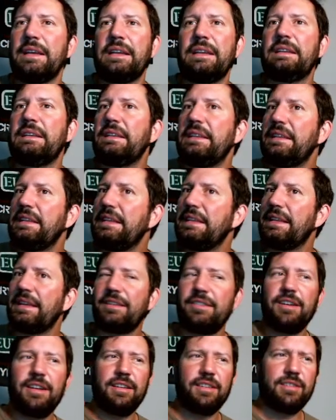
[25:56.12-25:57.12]

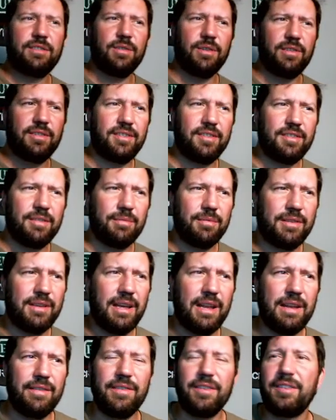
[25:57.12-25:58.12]
That credit score system is
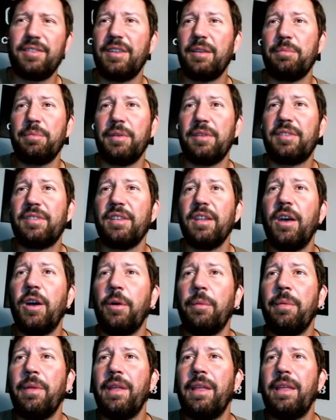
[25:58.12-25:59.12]
kind of a slippery
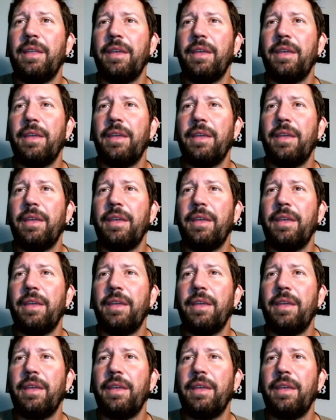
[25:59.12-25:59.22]
slope.